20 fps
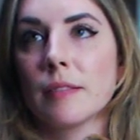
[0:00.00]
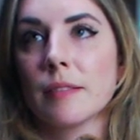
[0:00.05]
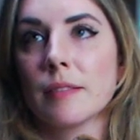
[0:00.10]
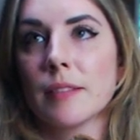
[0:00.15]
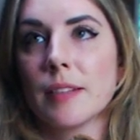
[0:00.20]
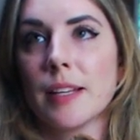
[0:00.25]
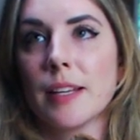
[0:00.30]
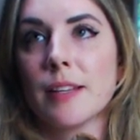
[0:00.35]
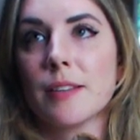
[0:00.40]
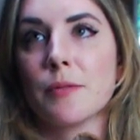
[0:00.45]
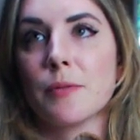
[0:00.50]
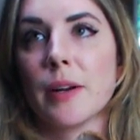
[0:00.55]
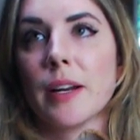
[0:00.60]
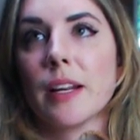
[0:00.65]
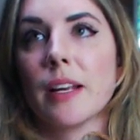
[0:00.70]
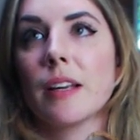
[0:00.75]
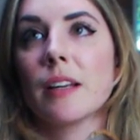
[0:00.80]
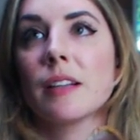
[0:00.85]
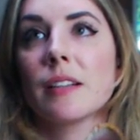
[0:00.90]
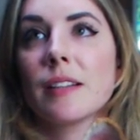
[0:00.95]
He's
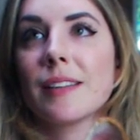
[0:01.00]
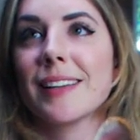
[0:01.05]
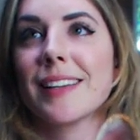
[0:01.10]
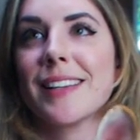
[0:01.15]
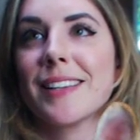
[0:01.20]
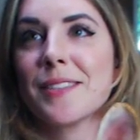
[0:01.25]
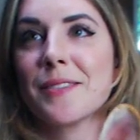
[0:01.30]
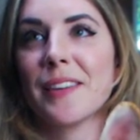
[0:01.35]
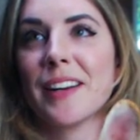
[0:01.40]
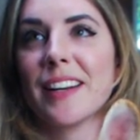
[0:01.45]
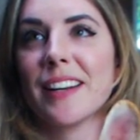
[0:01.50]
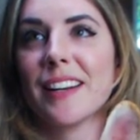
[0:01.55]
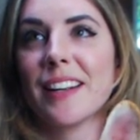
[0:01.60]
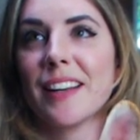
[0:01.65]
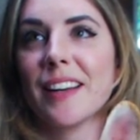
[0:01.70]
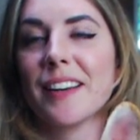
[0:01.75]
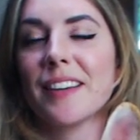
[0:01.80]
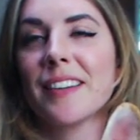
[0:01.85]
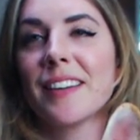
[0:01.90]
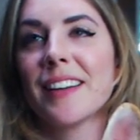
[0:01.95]
ready. He's ready to
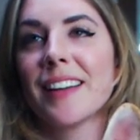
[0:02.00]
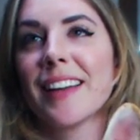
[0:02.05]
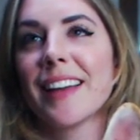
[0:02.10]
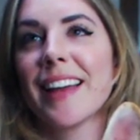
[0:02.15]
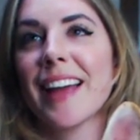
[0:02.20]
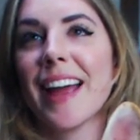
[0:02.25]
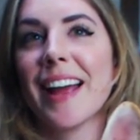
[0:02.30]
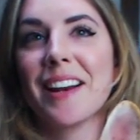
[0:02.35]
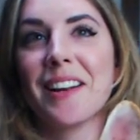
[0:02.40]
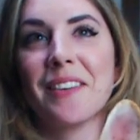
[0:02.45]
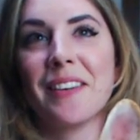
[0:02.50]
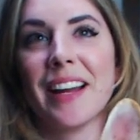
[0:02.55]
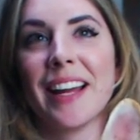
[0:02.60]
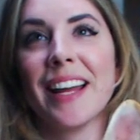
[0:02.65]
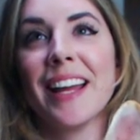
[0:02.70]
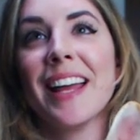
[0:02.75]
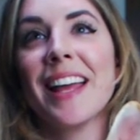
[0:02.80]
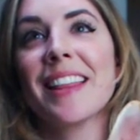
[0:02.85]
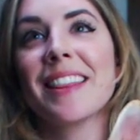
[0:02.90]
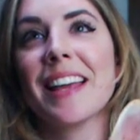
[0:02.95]
go. Anyway,
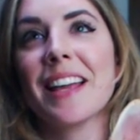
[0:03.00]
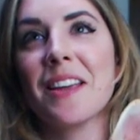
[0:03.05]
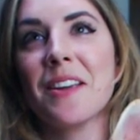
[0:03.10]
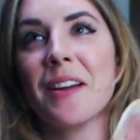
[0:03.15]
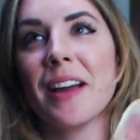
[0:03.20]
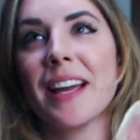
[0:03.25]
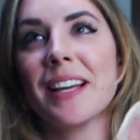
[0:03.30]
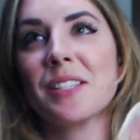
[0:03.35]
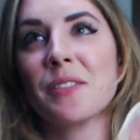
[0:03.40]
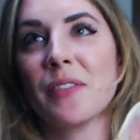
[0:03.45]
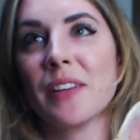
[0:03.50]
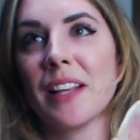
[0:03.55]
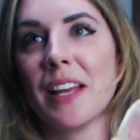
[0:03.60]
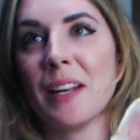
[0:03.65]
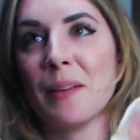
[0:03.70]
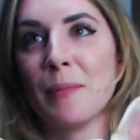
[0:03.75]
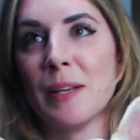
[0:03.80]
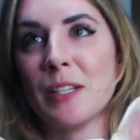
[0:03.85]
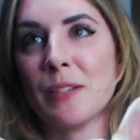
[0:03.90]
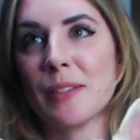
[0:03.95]
thank you guys for
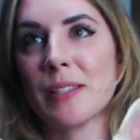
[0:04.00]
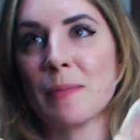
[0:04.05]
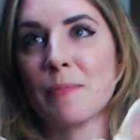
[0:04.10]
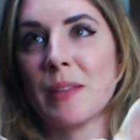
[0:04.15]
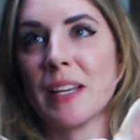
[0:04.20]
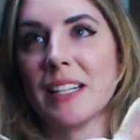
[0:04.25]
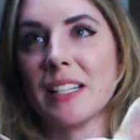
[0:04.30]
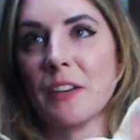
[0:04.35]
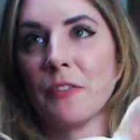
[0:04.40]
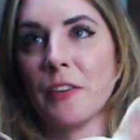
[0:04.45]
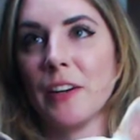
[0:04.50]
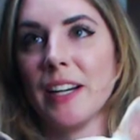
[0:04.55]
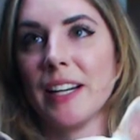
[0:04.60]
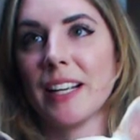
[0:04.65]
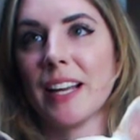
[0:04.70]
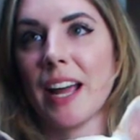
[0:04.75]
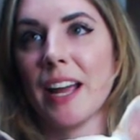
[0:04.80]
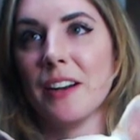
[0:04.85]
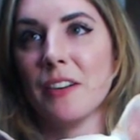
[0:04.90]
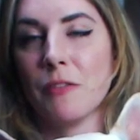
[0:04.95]
letting me do something different and
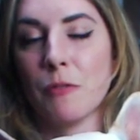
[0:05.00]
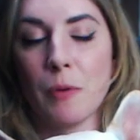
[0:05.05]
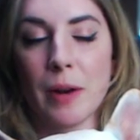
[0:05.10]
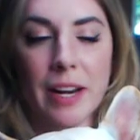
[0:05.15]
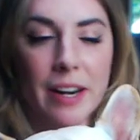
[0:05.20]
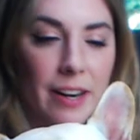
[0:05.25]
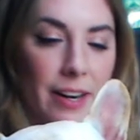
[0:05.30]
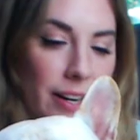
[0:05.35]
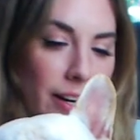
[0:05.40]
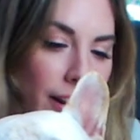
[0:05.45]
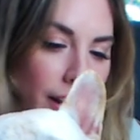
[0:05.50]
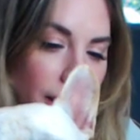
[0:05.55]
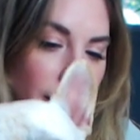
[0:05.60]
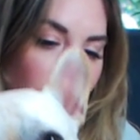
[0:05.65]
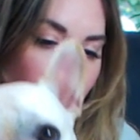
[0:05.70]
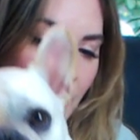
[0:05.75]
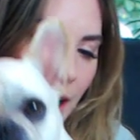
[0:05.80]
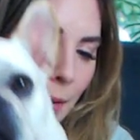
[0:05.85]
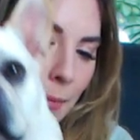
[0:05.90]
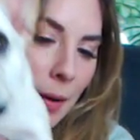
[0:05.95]
kind of weird.
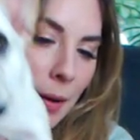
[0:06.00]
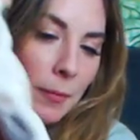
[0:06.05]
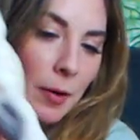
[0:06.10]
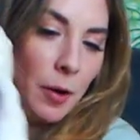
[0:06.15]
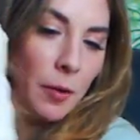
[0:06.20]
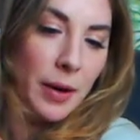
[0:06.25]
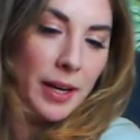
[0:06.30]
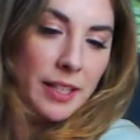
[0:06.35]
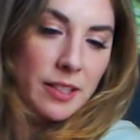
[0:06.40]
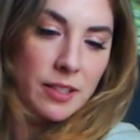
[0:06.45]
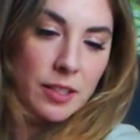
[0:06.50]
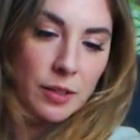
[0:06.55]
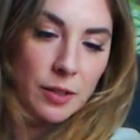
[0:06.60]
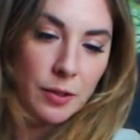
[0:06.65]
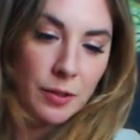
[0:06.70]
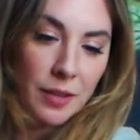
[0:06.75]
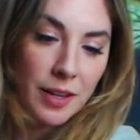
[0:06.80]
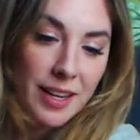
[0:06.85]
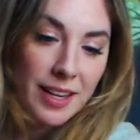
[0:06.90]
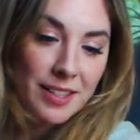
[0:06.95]
I'm going
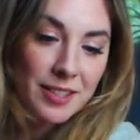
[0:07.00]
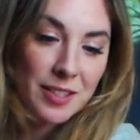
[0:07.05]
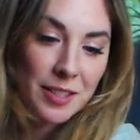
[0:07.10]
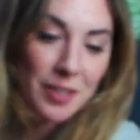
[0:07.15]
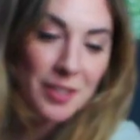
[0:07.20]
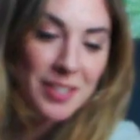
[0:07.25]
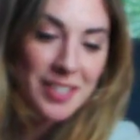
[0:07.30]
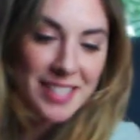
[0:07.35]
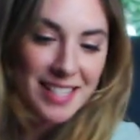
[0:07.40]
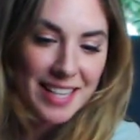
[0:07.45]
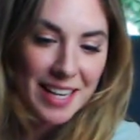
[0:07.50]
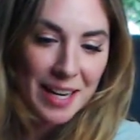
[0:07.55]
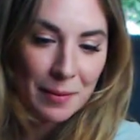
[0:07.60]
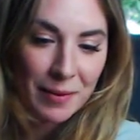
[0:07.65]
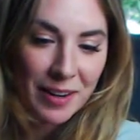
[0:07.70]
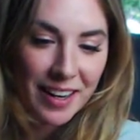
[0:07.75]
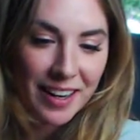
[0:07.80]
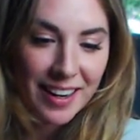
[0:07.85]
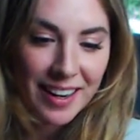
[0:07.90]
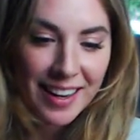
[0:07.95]
to do
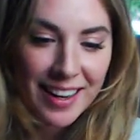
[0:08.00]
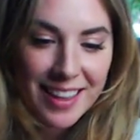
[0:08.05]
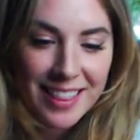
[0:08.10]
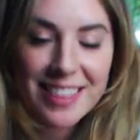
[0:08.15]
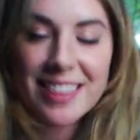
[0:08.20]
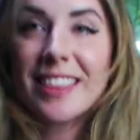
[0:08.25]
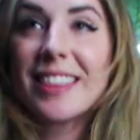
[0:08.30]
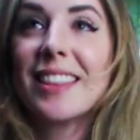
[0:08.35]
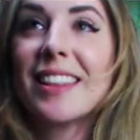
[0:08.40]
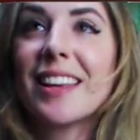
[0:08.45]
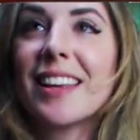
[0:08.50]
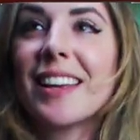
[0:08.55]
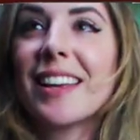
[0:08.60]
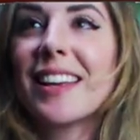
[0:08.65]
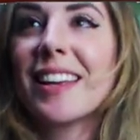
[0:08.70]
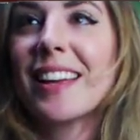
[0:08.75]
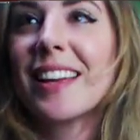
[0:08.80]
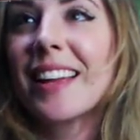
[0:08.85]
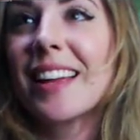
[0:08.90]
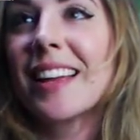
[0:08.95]
Slammer.
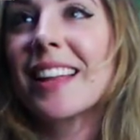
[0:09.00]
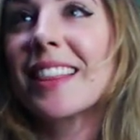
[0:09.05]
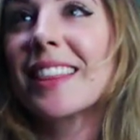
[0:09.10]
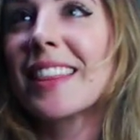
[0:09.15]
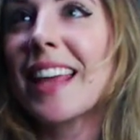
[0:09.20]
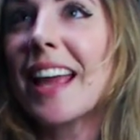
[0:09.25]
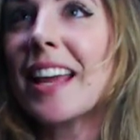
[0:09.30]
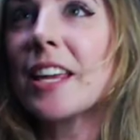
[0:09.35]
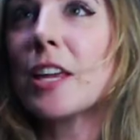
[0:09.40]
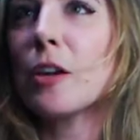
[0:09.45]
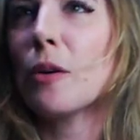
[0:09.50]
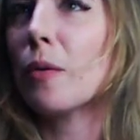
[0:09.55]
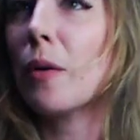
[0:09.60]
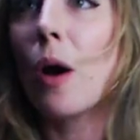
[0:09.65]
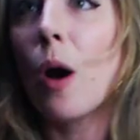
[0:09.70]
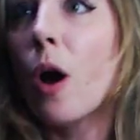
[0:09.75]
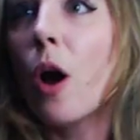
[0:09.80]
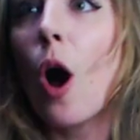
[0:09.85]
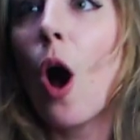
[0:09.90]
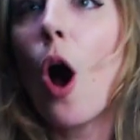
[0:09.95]
Thank you.
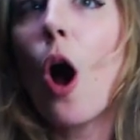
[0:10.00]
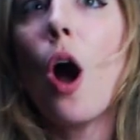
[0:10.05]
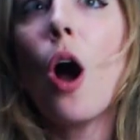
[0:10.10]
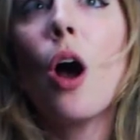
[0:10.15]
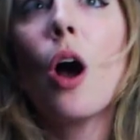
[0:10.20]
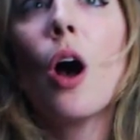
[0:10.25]
Oh.